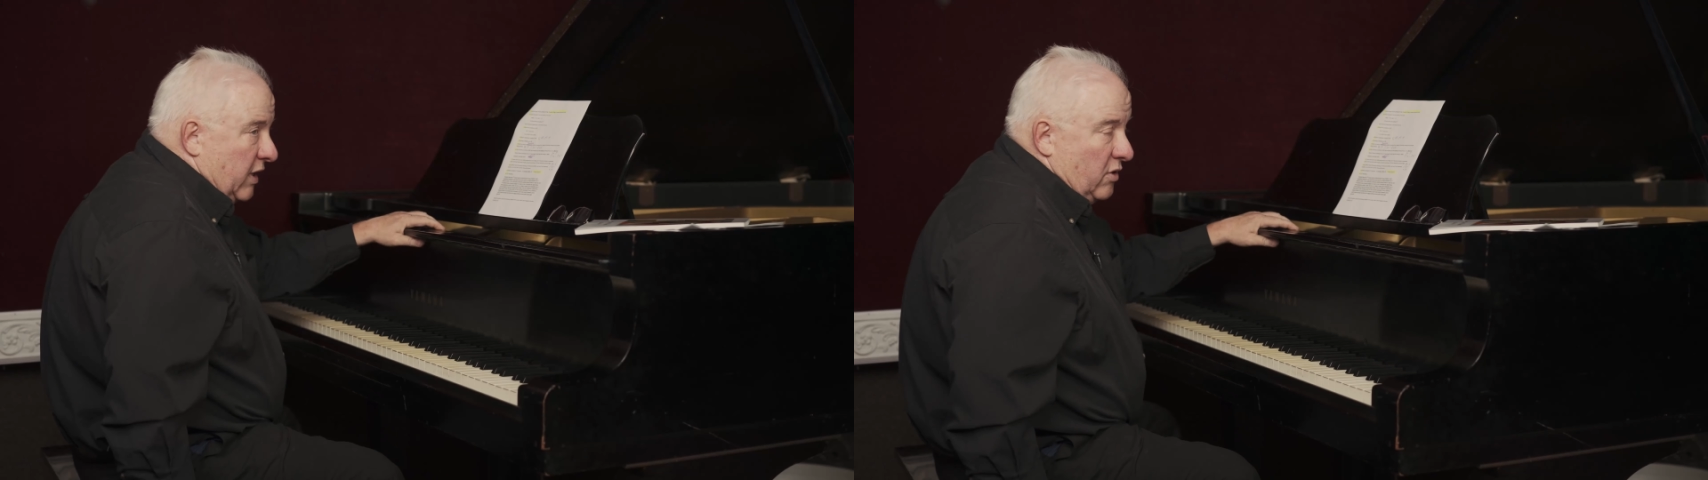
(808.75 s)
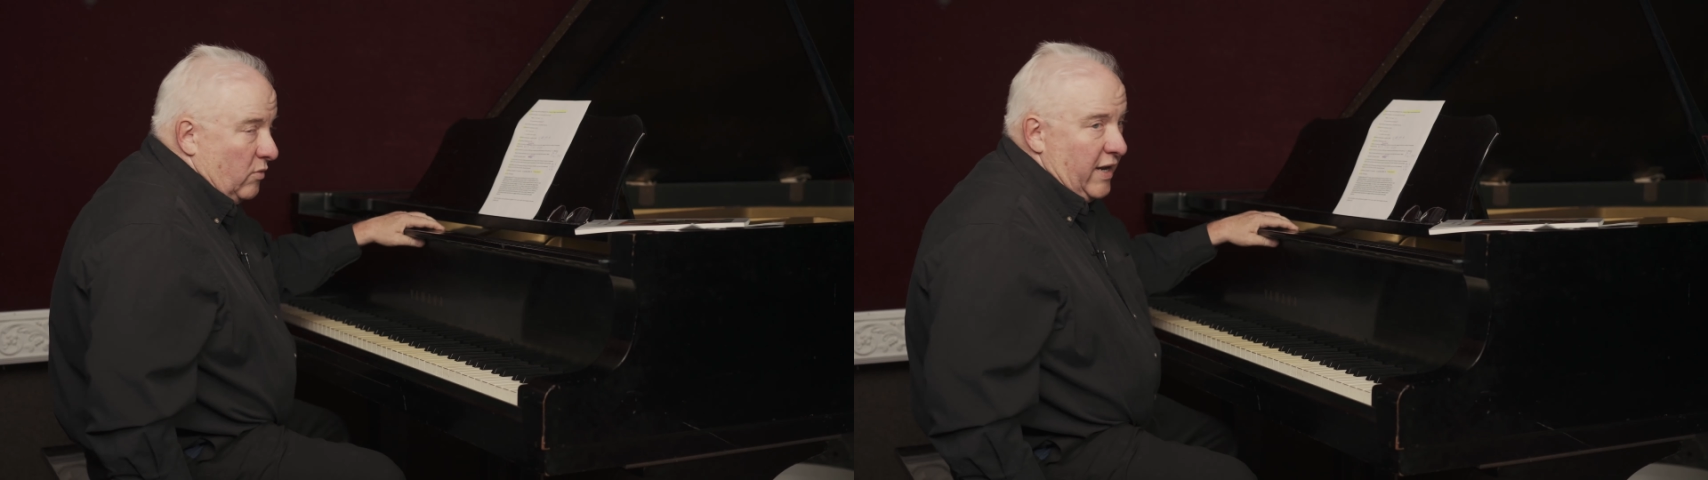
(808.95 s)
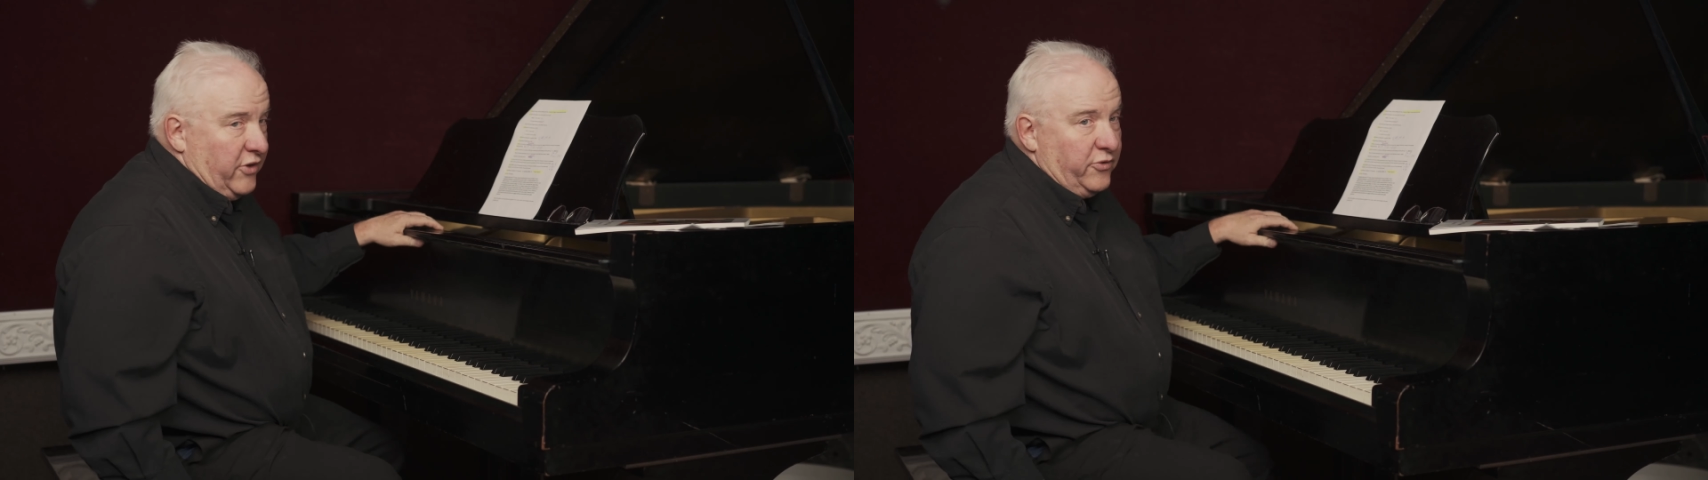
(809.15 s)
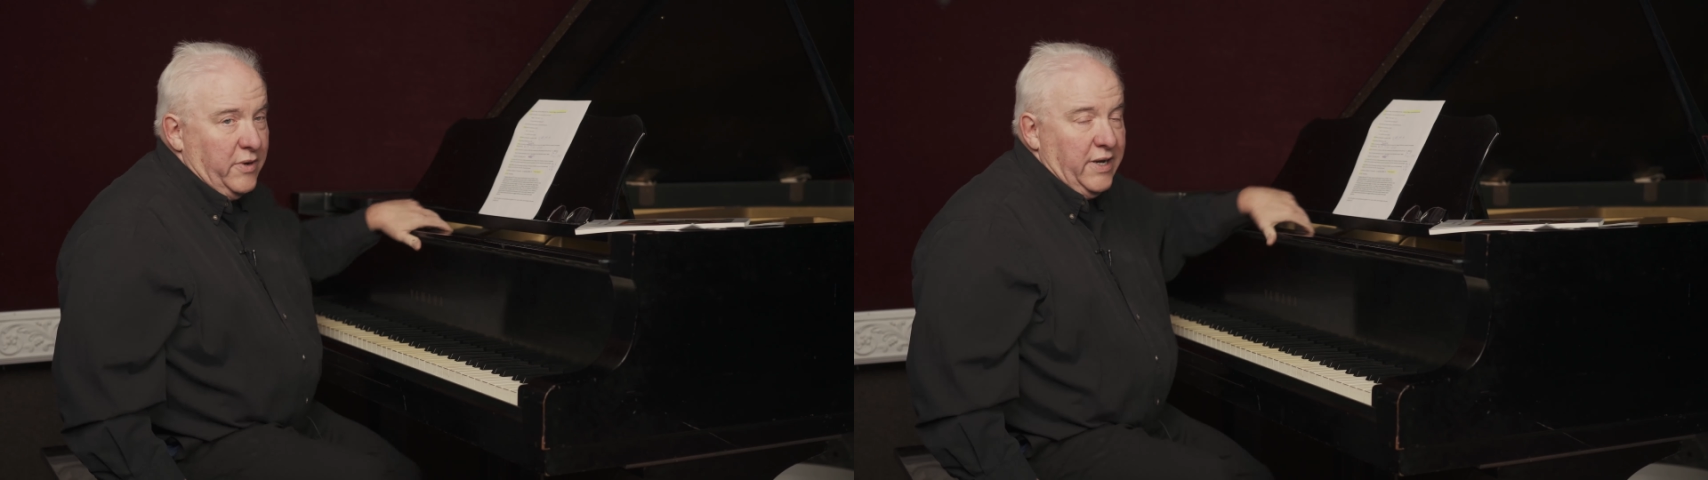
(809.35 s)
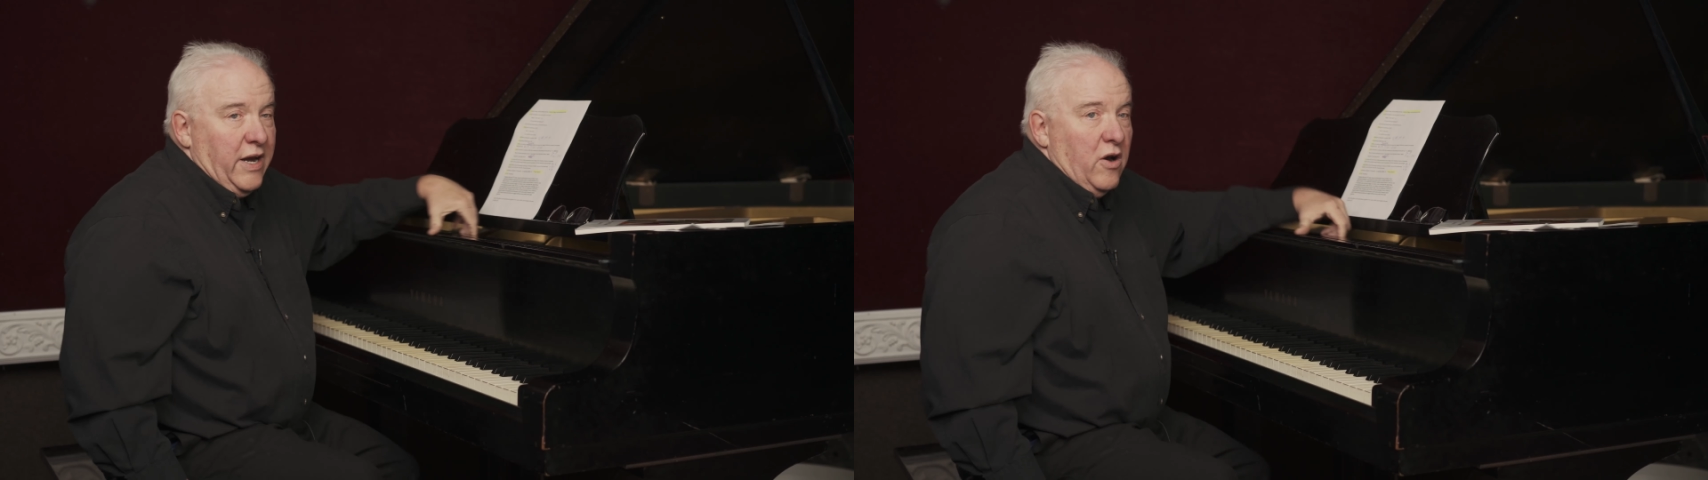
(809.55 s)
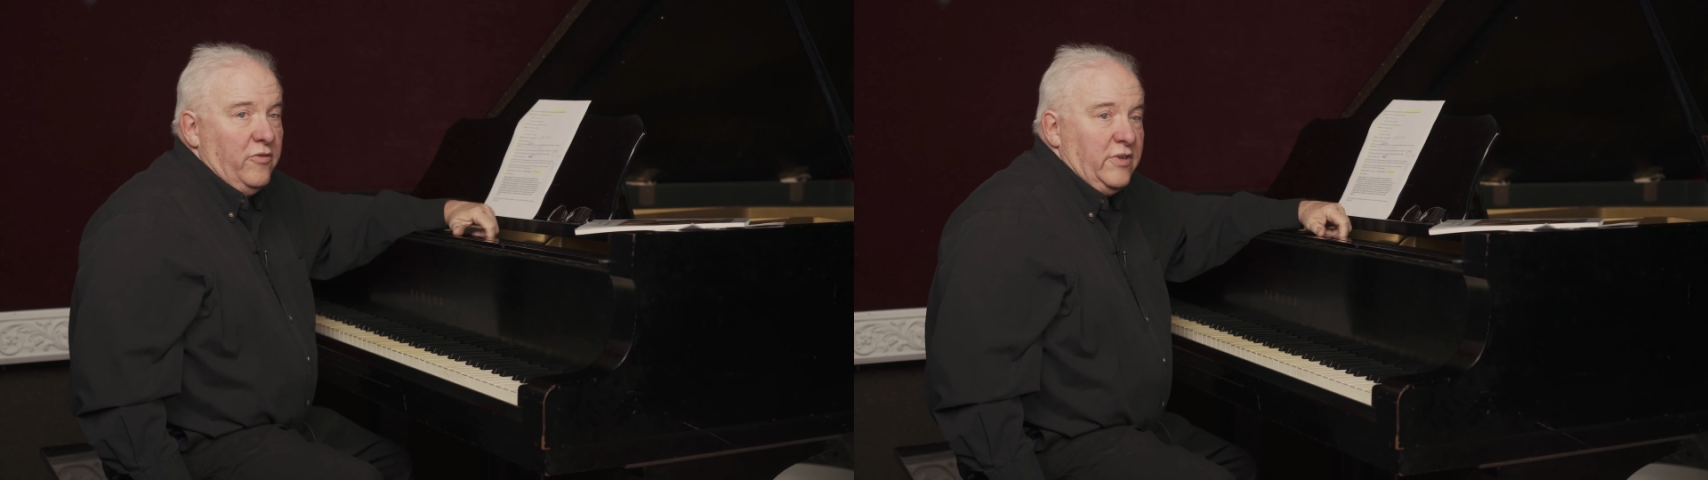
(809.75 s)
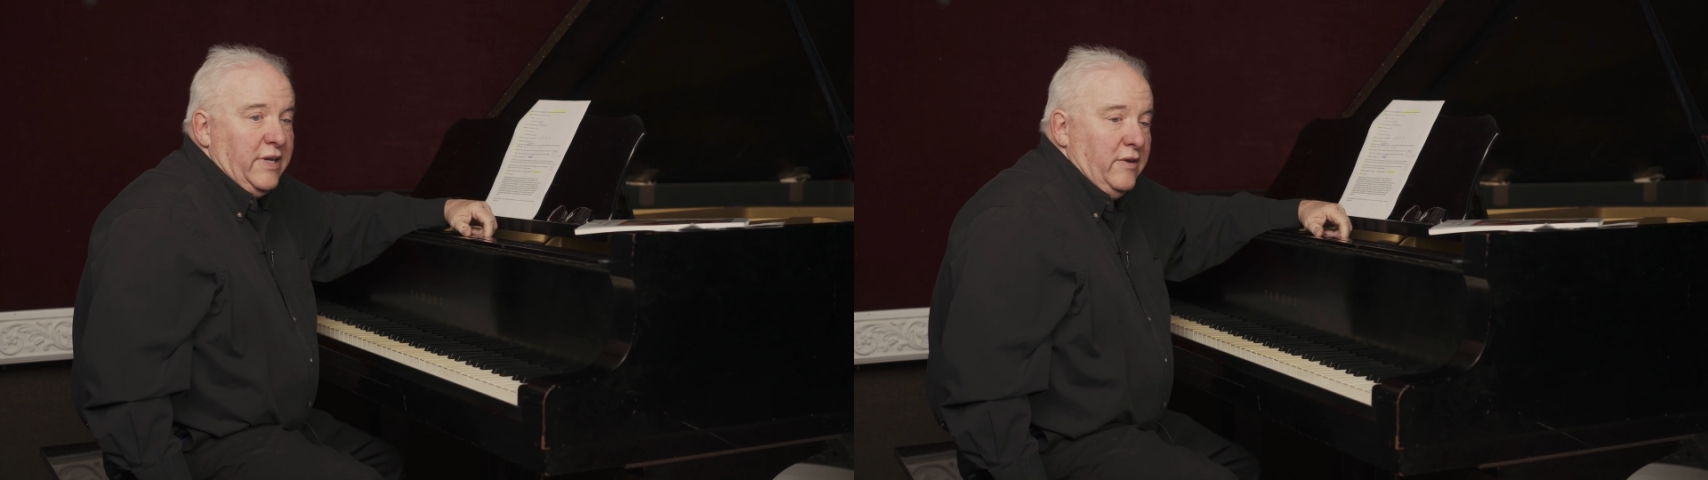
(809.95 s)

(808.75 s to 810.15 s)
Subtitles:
at the Rite of Spring carefully,